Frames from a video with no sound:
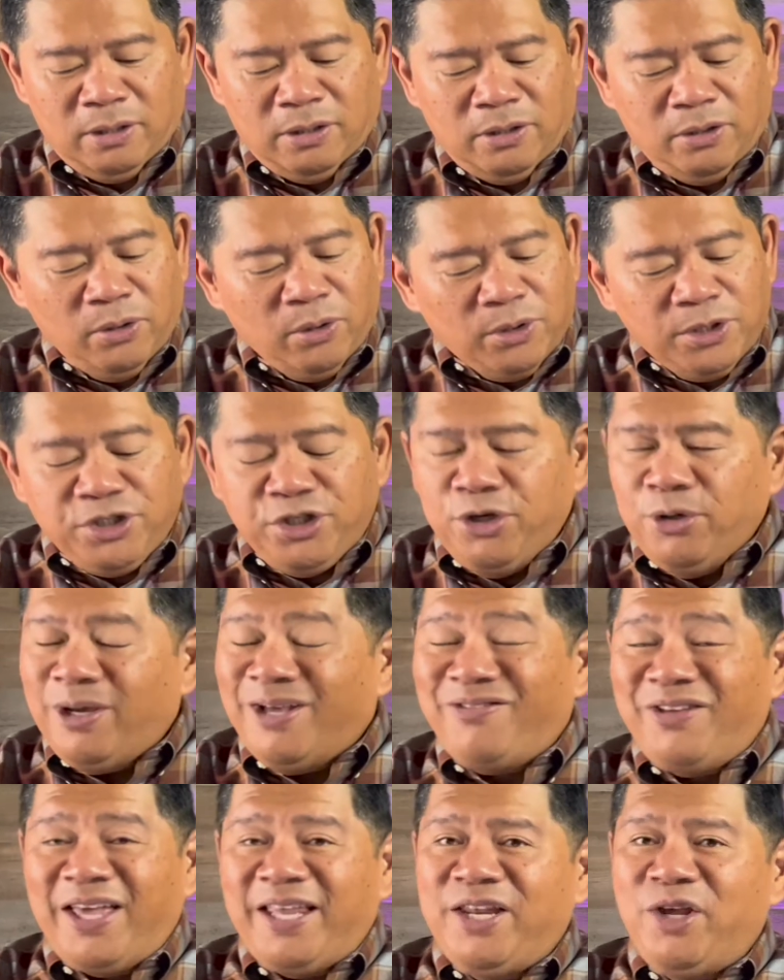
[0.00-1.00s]
nor do you
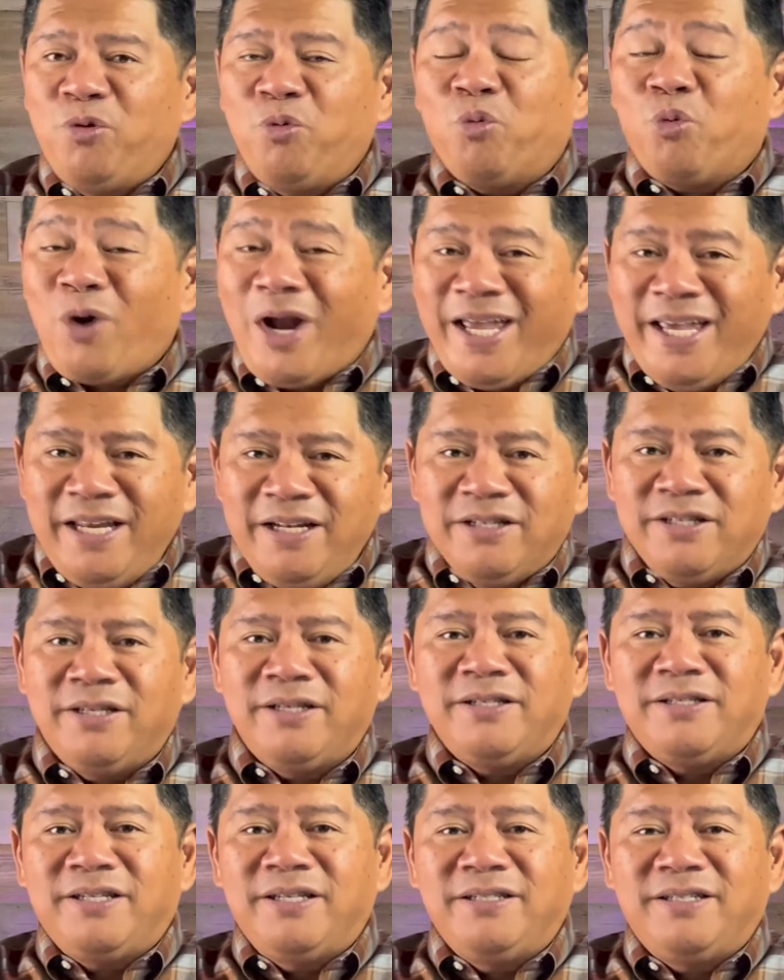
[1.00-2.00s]
have any right
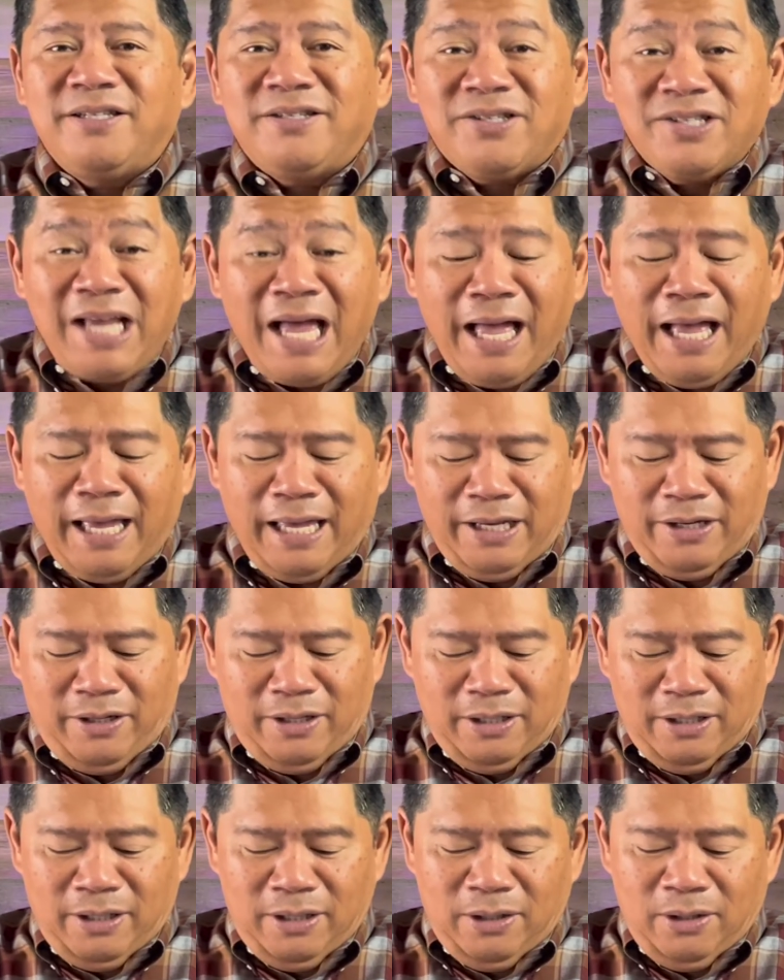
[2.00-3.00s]
to decide
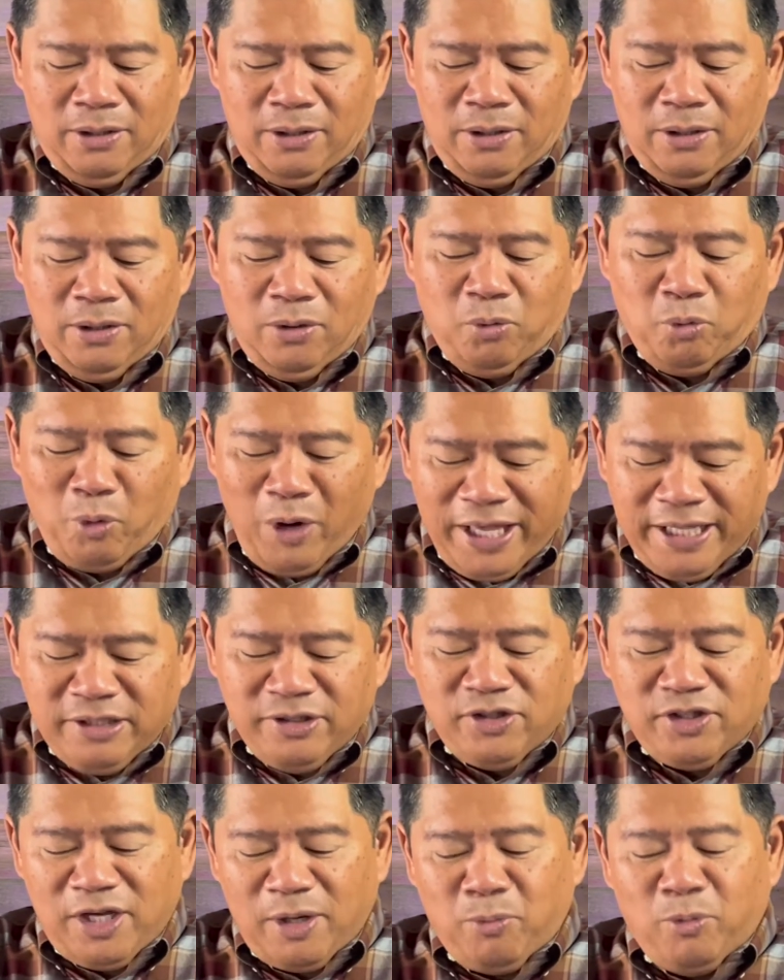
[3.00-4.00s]
when
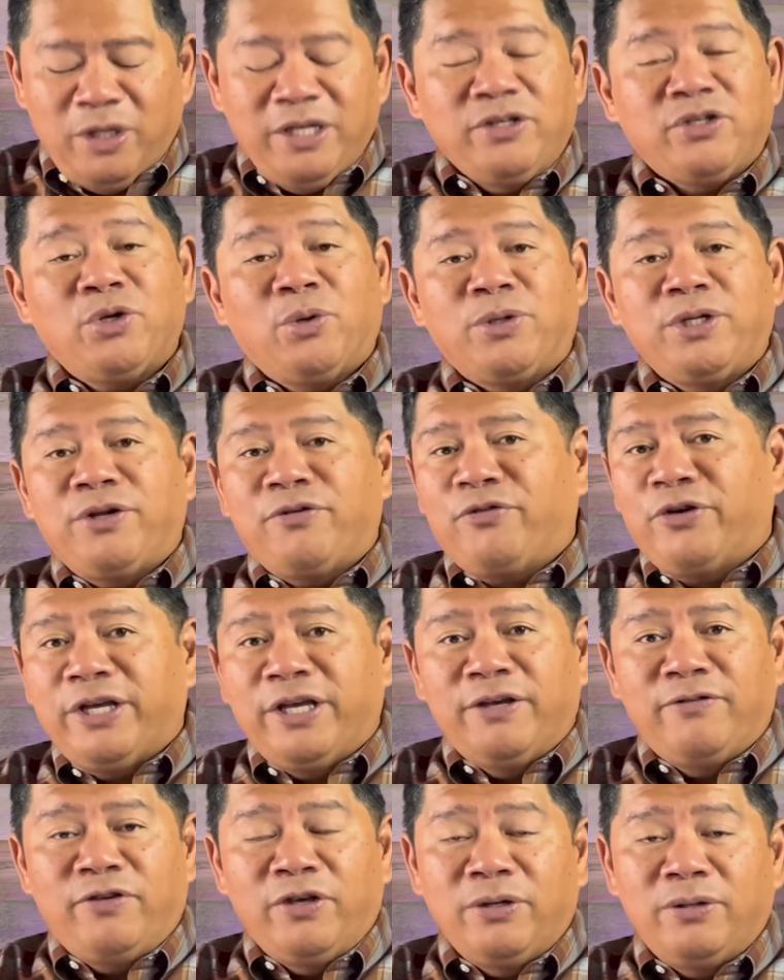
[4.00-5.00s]
someone is going to
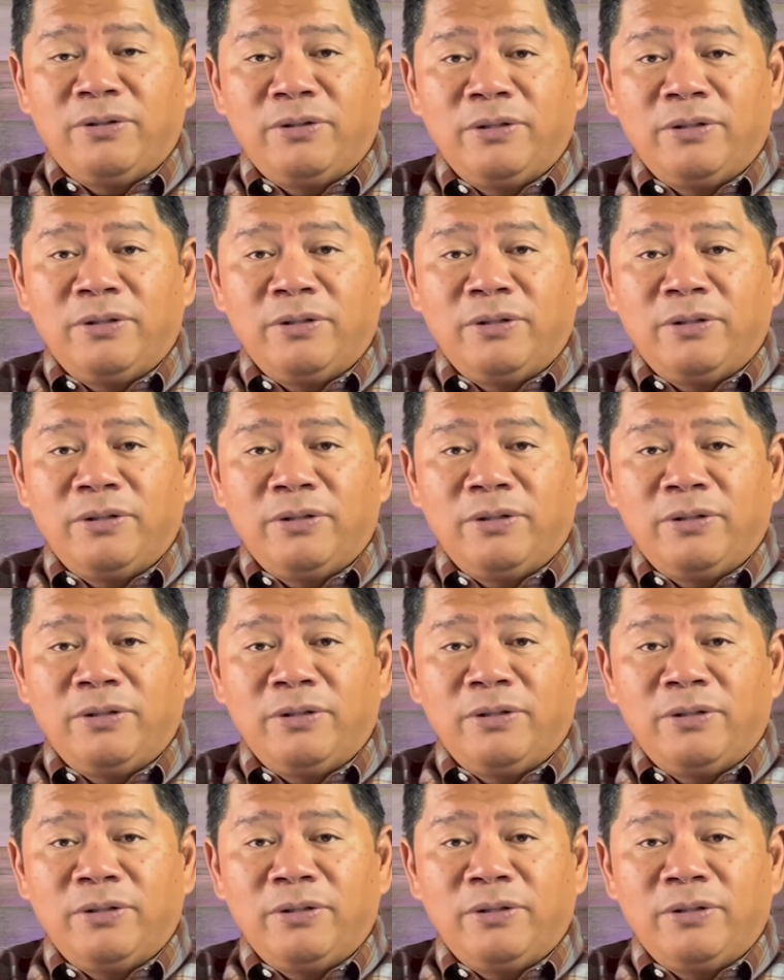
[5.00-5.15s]
forgive you.